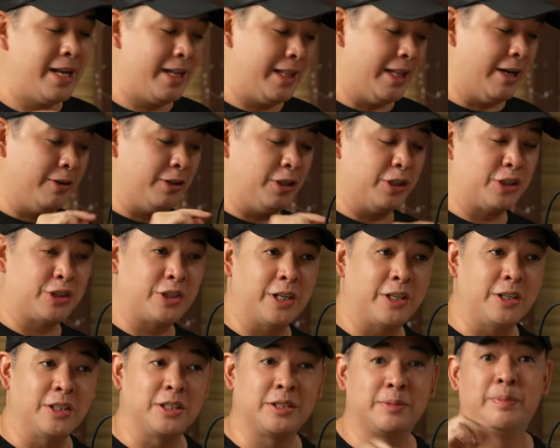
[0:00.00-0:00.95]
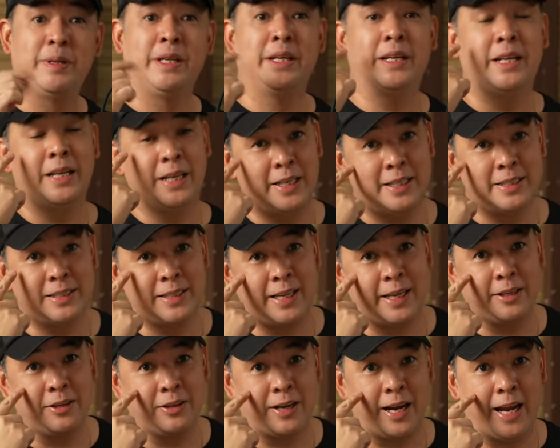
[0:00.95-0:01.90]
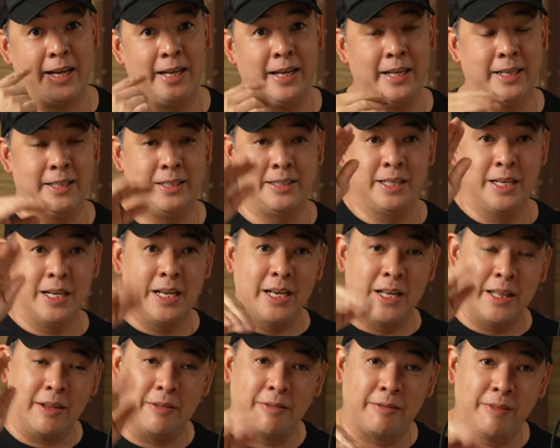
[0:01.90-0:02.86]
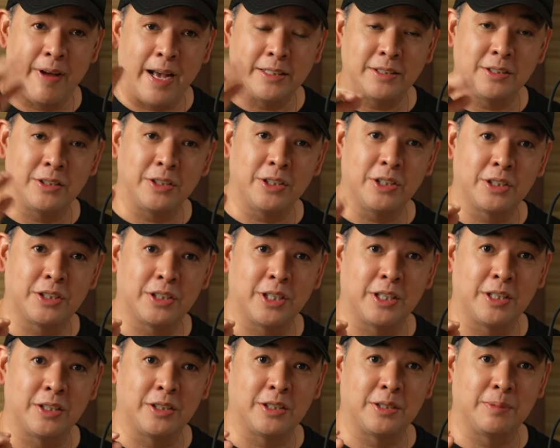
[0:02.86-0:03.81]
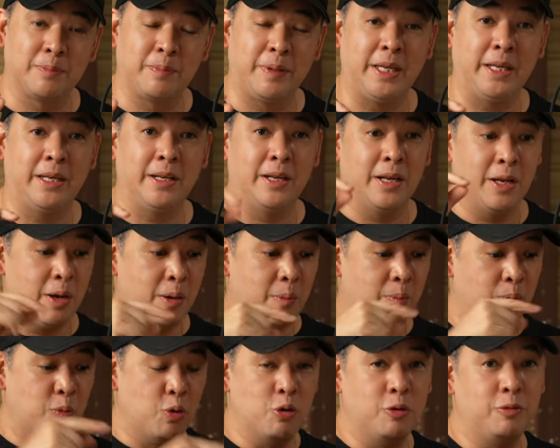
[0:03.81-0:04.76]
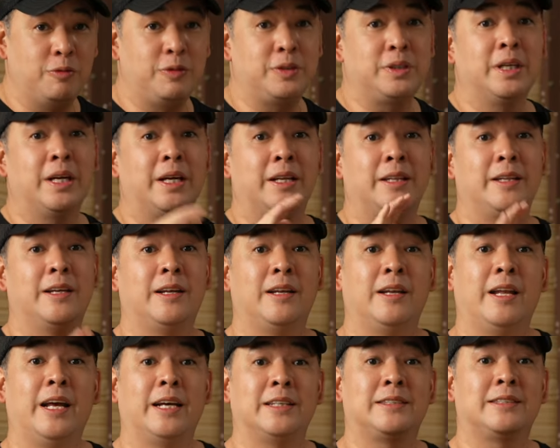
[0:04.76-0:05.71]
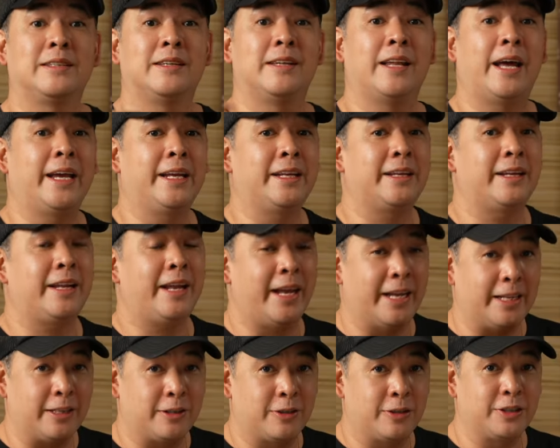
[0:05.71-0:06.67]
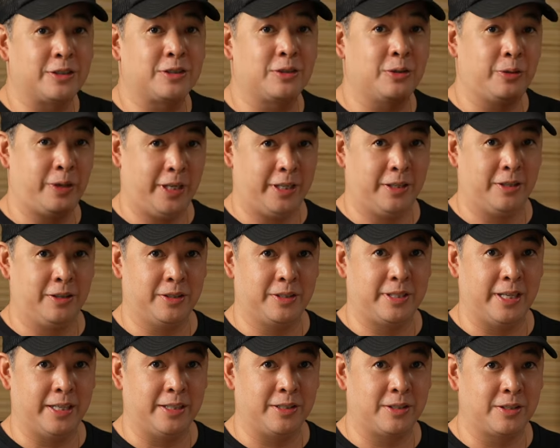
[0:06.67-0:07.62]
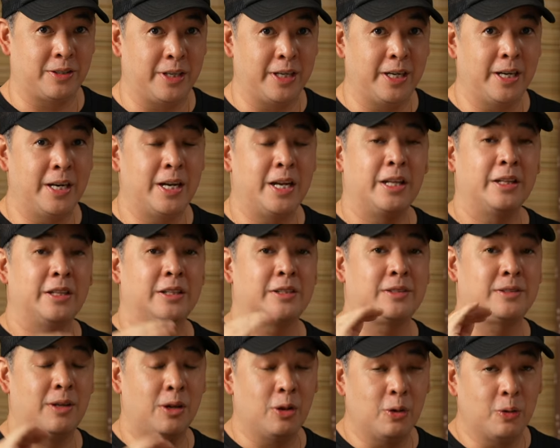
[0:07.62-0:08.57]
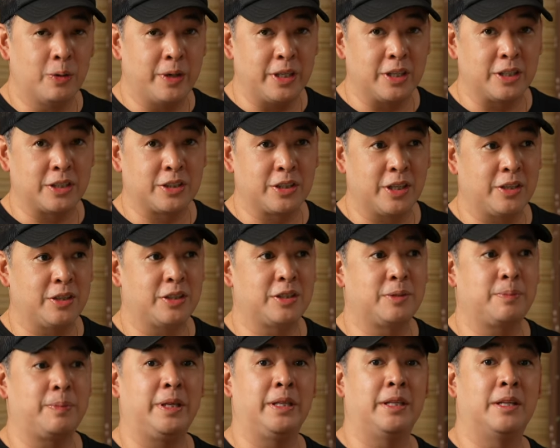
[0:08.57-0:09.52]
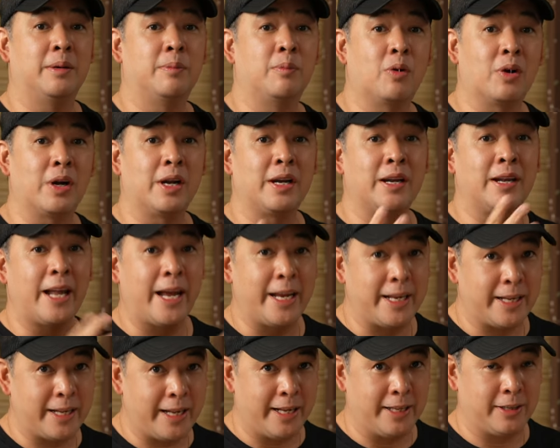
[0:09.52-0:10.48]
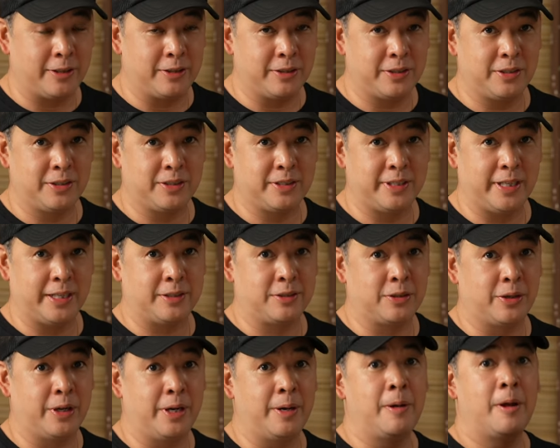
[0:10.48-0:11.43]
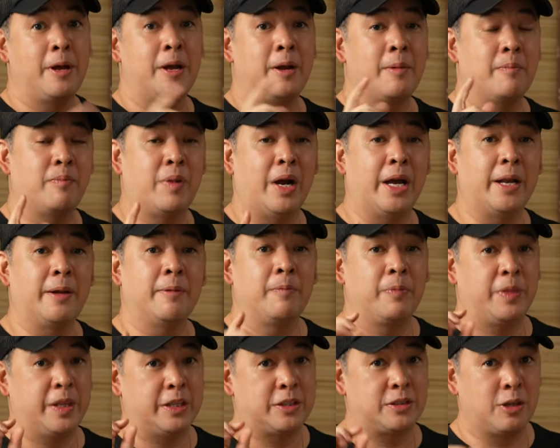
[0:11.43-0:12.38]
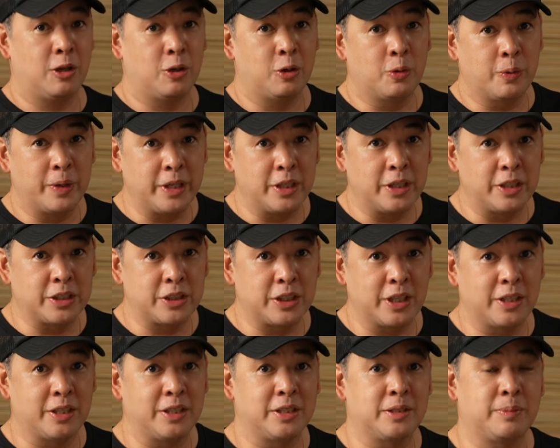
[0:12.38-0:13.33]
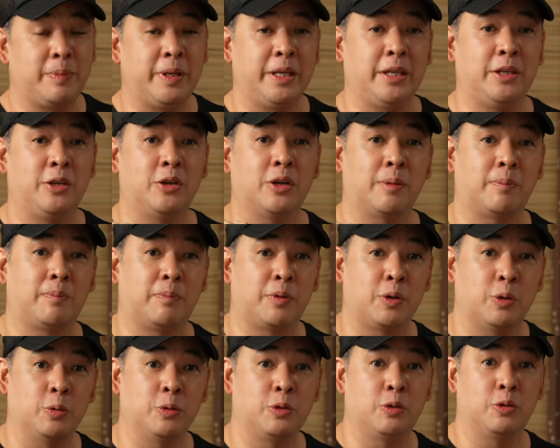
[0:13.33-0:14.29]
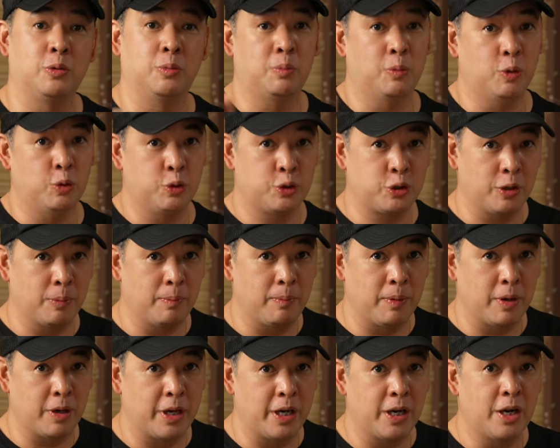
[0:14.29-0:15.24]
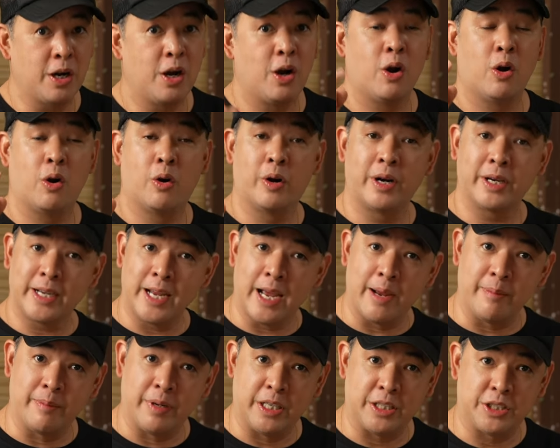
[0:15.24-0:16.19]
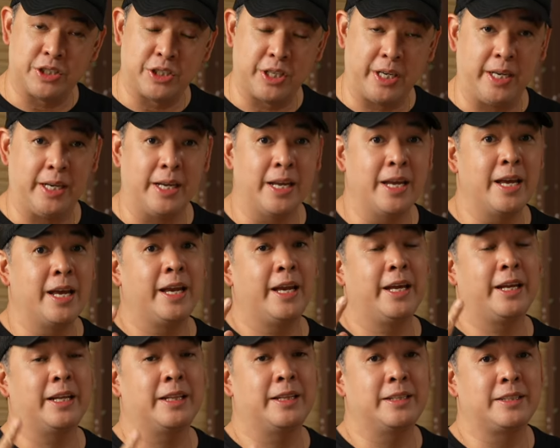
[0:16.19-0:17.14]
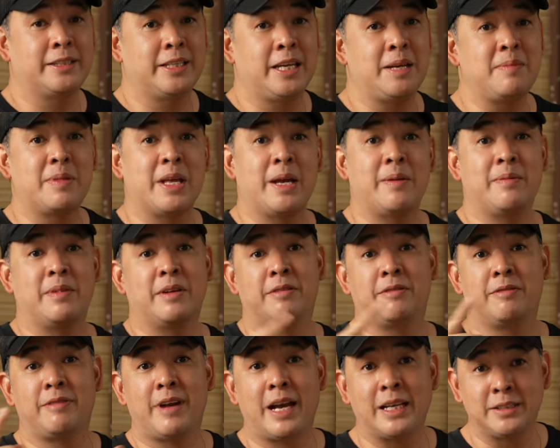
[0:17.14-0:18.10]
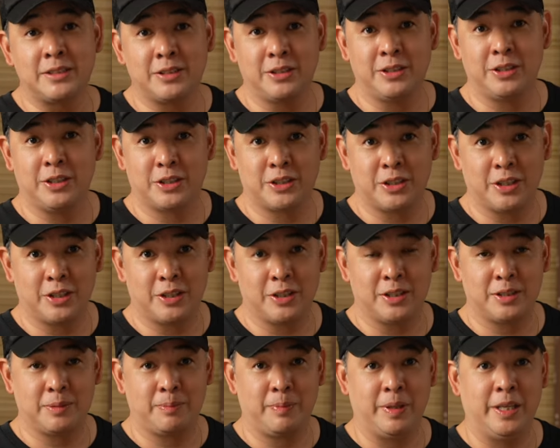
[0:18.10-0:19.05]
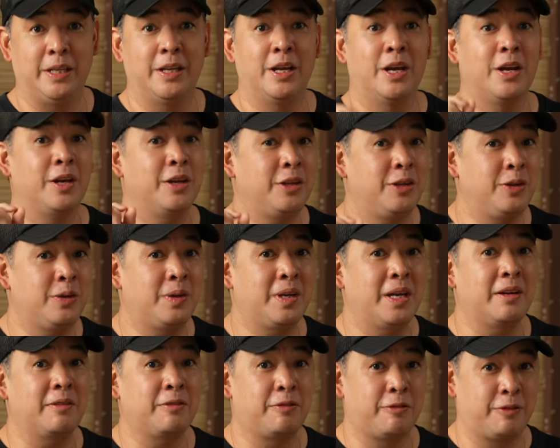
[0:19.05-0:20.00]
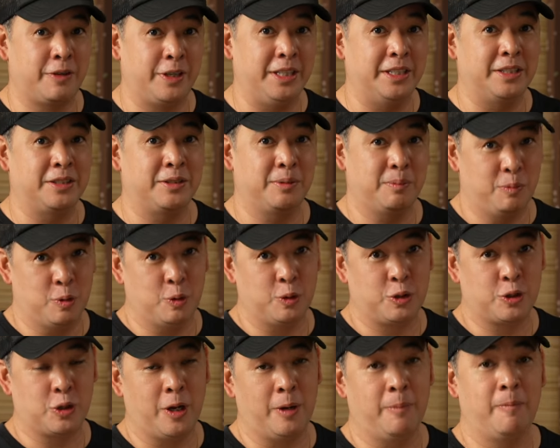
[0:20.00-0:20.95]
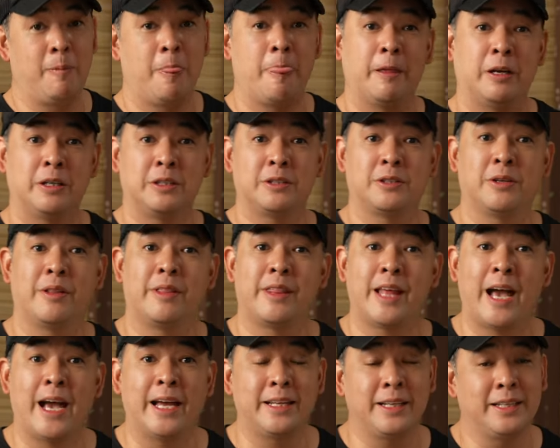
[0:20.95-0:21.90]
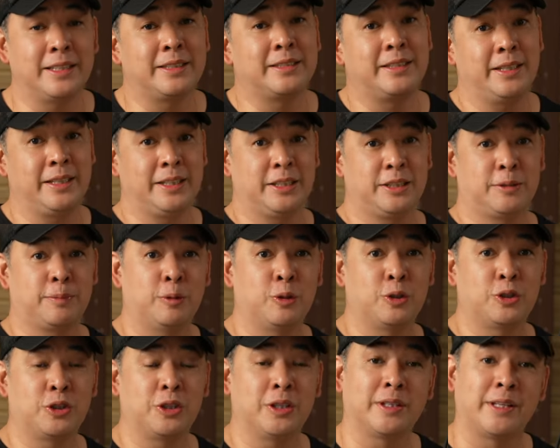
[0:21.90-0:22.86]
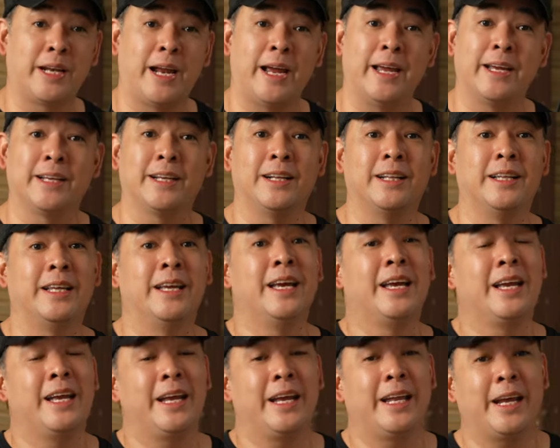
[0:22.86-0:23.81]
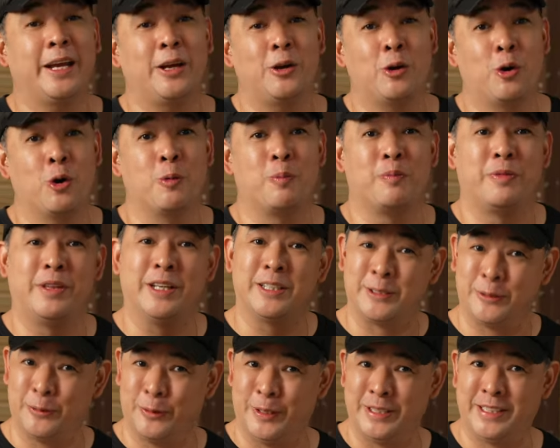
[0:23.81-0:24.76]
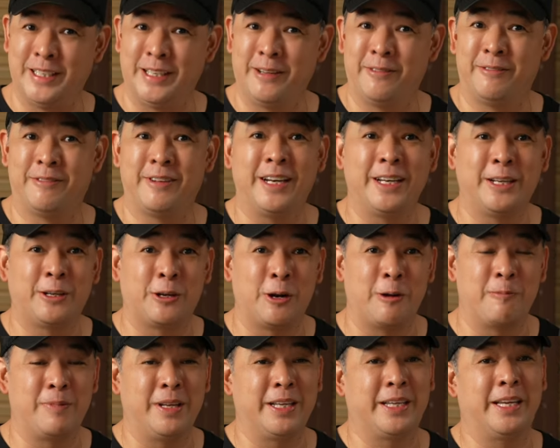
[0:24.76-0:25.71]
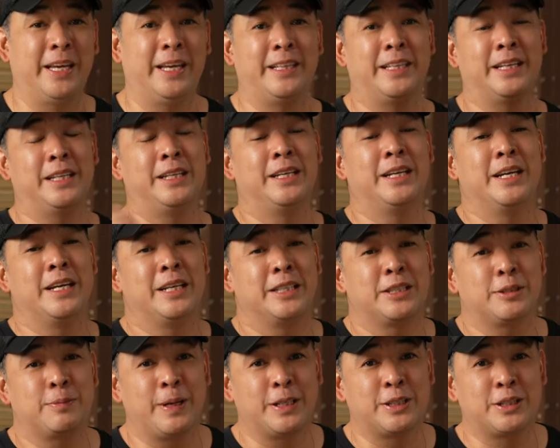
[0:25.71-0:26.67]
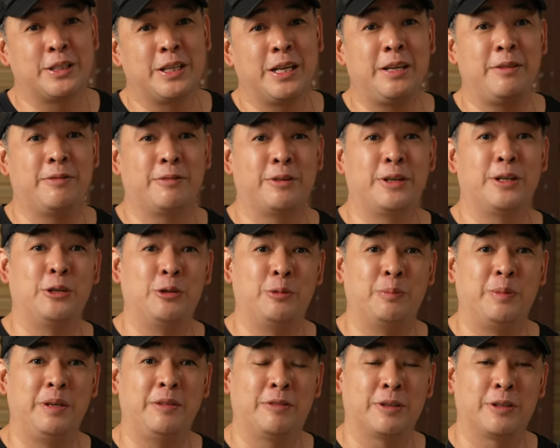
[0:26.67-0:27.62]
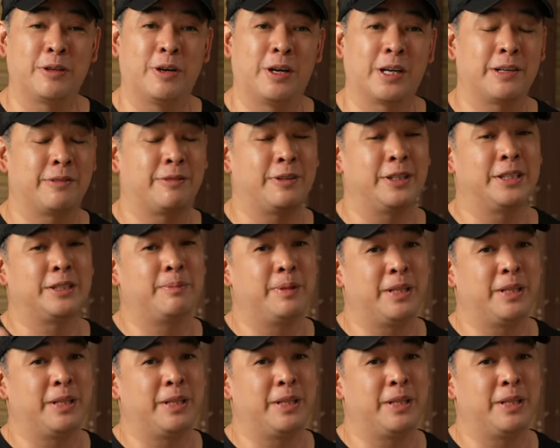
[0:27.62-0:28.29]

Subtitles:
Now your shutter speed is like your eyelids. The faster your shutter speed moves, the less light enters to hit your sensor. The slower your shutter speed, the more light enters your sensor. But the slower your shutter speed, you are prone to motion blur or camera shake. And at the same time, the faster your shutter speed, you can freeze motion. So that is the exposure triangle. And I hope this wasn't very complicated, especially for newbie photographers.